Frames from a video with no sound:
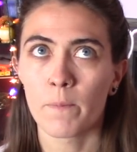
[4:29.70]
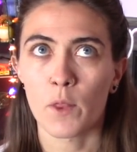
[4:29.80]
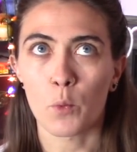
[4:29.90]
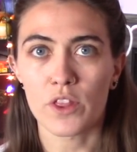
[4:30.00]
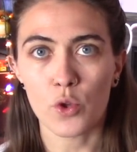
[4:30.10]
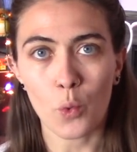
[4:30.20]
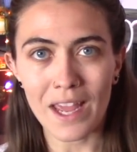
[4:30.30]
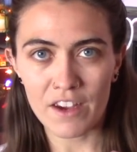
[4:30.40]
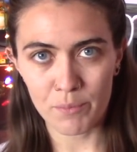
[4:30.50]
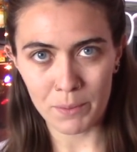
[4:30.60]
with the way
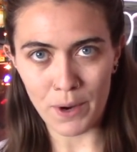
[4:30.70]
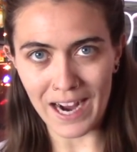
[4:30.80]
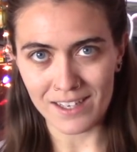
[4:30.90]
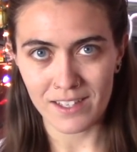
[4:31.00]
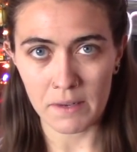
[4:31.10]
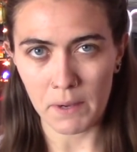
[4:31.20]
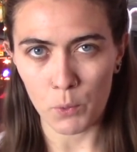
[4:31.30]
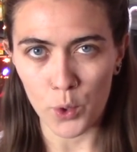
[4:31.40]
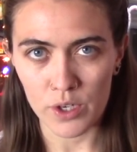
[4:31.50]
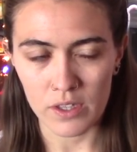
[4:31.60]
I've been practicing my
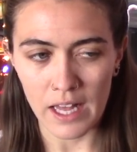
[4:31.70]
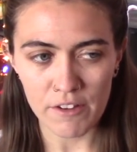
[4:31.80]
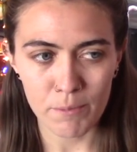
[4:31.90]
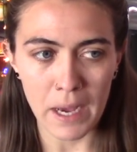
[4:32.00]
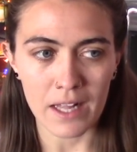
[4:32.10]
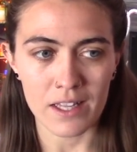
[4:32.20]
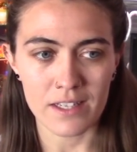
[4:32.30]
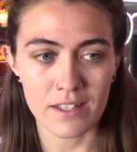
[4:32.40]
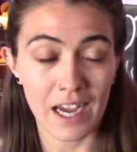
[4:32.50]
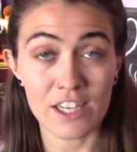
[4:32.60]
work-life
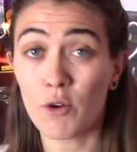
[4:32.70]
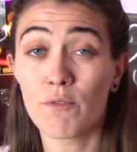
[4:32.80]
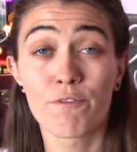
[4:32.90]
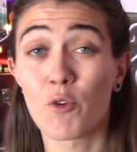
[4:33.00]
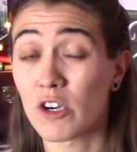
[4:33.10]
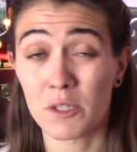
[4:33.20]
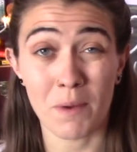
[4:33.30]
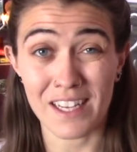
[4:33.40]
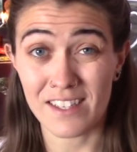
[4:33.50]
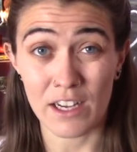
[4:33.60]
balance, I don't force
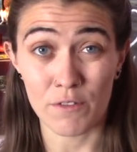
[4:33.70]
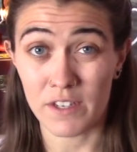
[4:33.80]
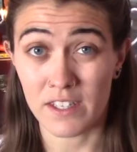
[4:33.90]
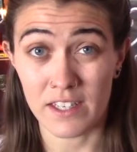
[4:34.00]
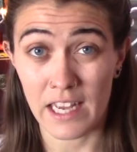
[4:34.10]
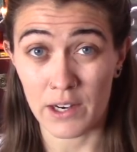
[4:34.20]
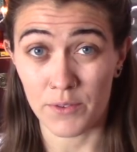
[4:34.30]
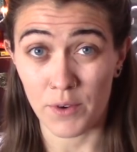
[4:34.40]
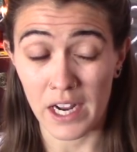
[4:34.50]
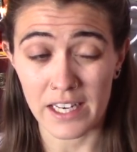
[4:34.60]
myself to sit down
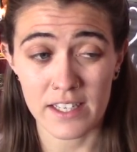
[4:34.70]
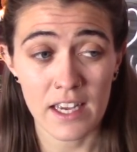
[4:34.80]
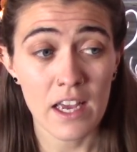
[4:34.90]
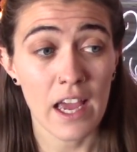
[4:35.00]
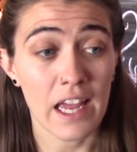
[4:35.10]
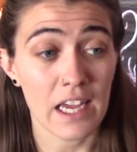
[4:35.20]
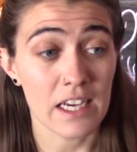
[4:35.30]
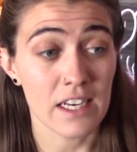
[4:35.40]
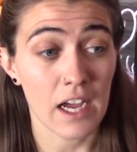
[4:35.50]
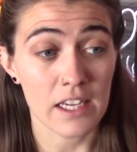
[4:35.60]
and write.
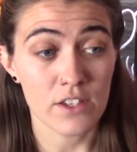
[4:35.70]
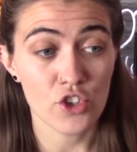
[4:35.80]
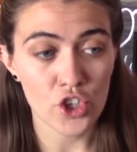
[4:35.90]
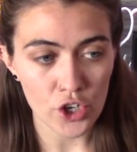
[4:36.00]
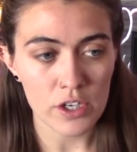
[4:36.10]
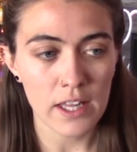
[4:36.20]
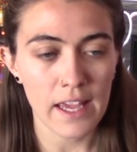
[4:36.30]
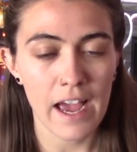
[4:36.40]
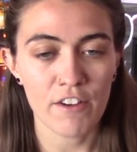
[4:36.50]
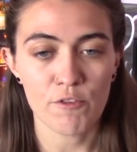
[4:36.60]
And I certainly
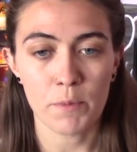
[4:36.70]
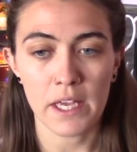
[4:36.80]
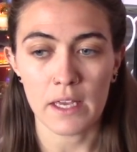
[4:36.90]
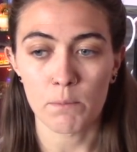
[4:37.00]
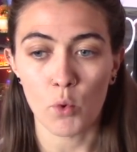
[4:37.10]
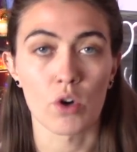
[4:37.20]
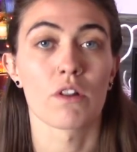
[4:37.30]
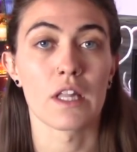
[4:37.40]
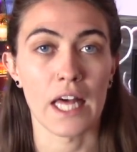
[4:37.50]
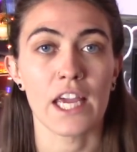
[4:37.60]
have been more
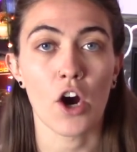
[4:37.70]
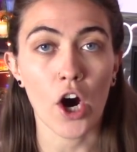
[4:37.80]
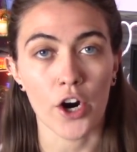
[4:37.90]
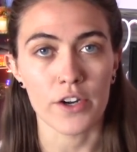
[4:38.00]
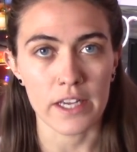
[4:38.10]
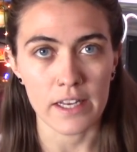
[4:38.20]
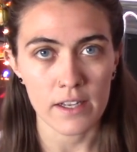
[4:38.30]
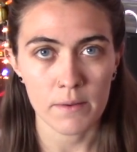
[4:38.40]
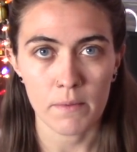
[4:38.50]
lighthearted